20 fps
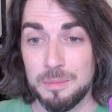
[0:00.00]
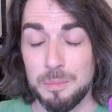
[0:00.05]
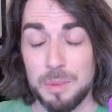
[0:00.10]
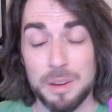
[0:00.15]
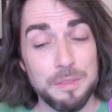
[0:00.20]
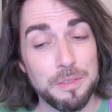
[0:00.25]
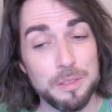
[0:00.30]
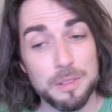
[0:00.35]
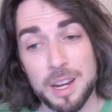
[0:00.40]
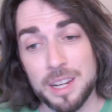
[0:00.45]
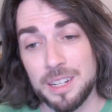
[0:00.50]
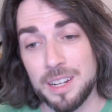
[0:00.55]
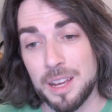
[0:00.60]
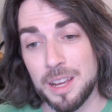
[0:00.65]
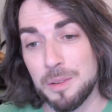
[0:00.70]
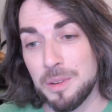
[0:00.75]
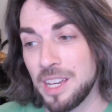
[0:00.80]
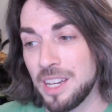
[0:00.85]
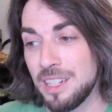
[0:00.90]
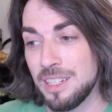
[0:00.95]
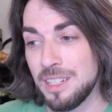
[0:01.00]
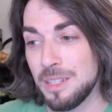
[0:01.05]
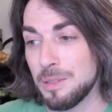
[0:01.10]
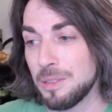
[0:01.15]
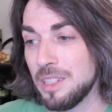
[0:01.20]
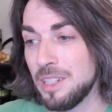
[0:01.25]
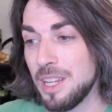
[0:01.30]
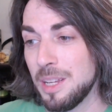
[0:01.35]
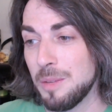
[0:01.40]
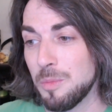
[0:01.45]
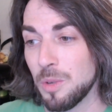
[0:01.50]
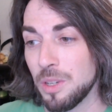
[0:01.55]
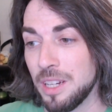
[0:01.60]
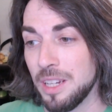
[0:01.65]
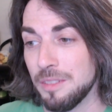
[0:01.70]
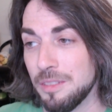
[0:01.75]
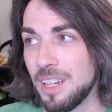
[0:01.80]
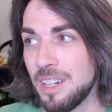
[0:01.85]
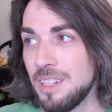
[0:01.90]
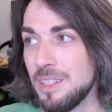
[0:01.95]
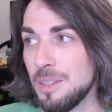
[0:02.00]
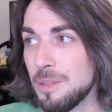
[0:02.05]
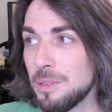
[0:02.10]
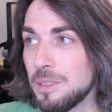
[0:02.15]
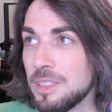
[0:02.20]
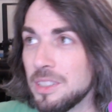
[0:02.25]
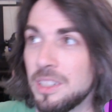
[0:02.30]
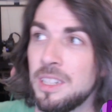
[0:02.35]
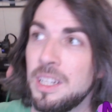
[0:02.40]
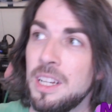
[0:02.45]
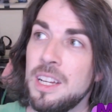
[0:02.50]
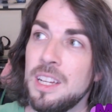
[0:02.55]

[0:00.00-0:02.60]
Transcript: But for right now, we got to deal with the name we're given. Got to deal with it.